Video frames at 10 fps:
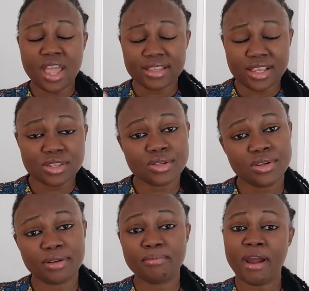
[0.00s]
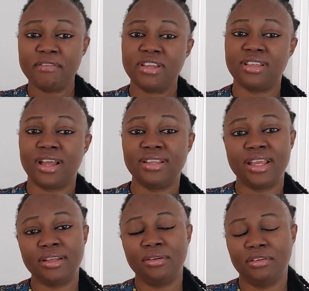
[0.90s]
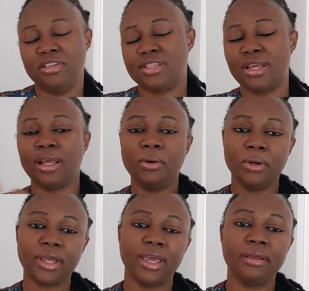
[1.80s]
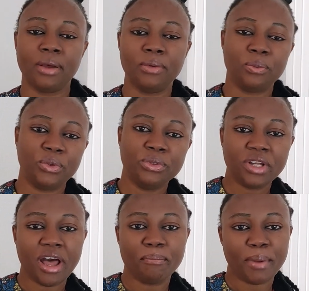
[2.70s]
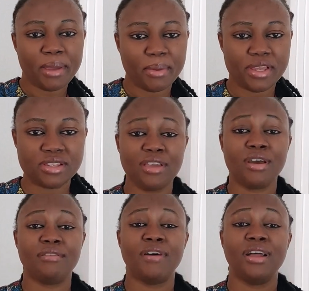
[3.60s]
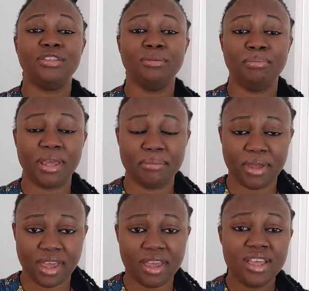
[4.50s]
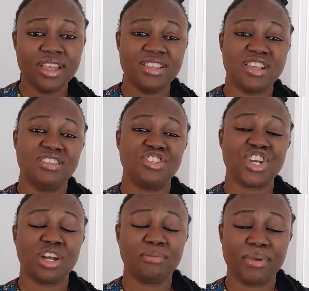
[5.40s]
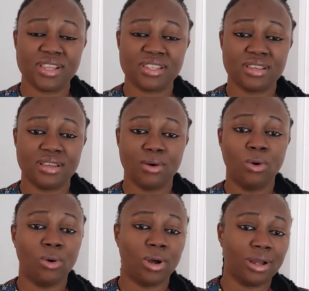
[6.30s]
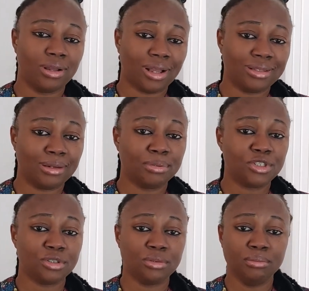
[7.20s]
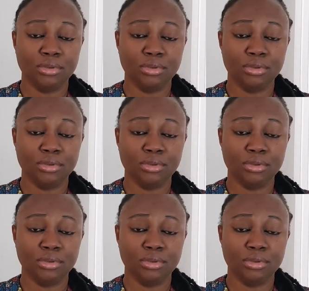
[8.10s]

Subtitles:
And then, so you're married, and then you decide that, oh, okay, we'll not have babies. You have had your baby, there's a childbirth or adoption